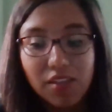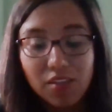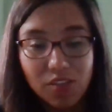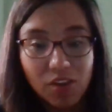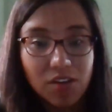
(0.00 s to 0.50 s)

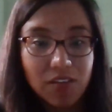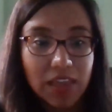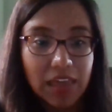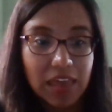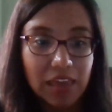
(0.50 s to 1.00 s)
start
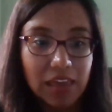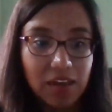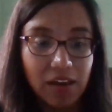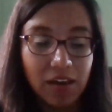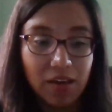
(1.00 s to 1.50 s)
seeing
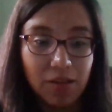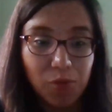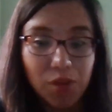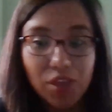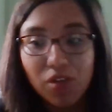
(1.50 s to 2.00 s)

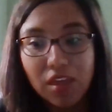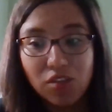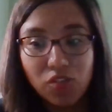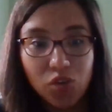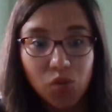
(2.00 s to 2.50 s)
what you
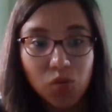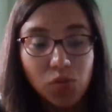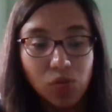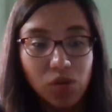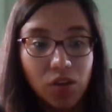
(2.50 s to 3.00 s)
can
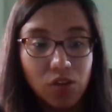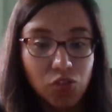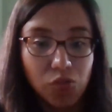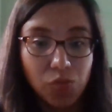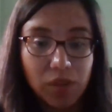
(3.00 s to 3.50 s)
do
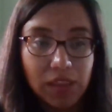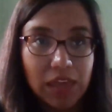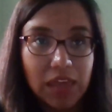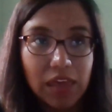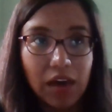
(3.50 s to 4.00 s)
to
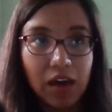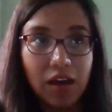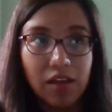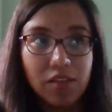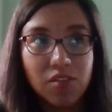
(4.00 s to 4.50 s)
really
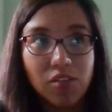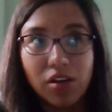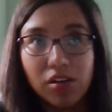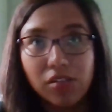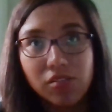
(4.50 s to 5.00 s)

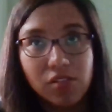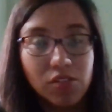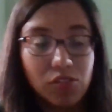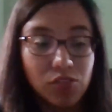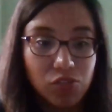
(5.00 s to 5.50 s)
start
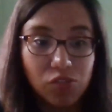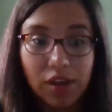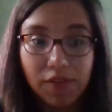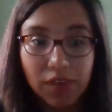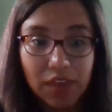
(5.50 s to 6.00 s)

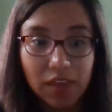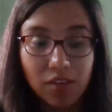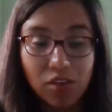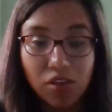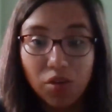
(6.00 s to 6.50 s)
driving,
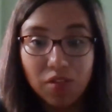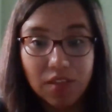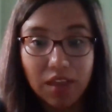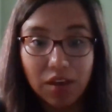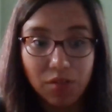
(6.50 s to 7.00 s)

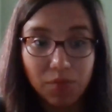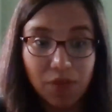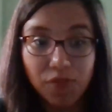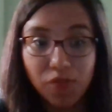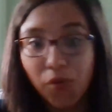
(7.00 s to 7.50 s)
sales
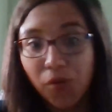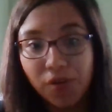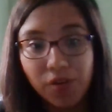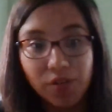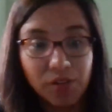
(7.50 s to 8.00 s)

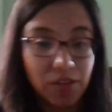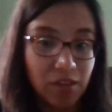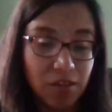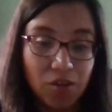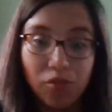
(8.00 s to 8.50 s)
before,
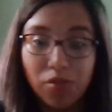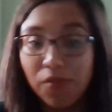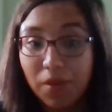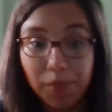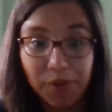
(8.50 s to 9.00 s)

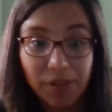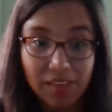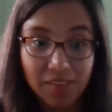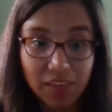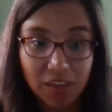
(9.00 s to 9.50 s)
November
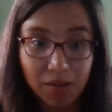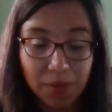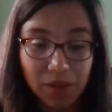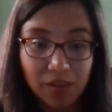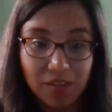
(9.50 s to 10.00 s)
gets here,
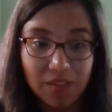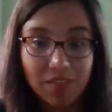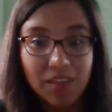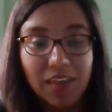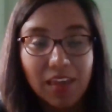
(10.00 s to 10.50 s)

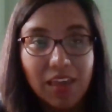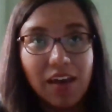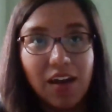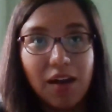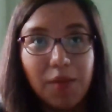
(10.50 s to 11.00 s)
because
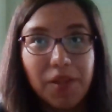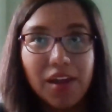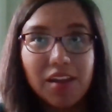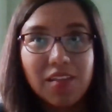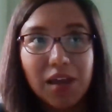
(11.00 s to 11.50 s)
a
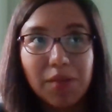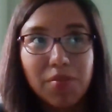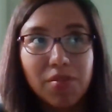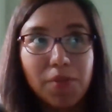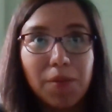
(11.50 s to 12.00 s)
lot of
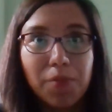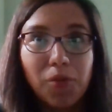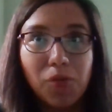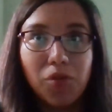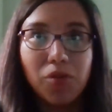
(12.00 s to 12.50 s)
times
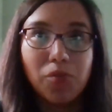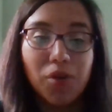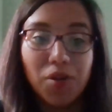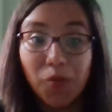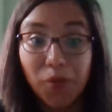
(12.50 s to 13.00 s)
people will
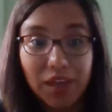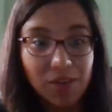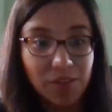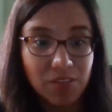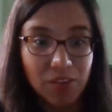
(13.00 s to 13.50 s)
want to wait
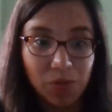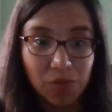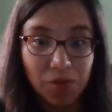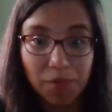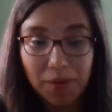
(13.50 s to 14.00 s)
until
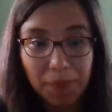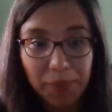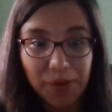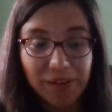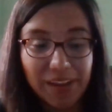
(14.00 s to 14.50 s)

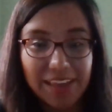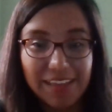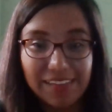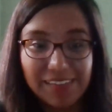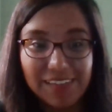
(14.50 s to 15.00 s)
November,
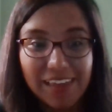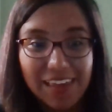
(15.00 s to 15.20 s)
and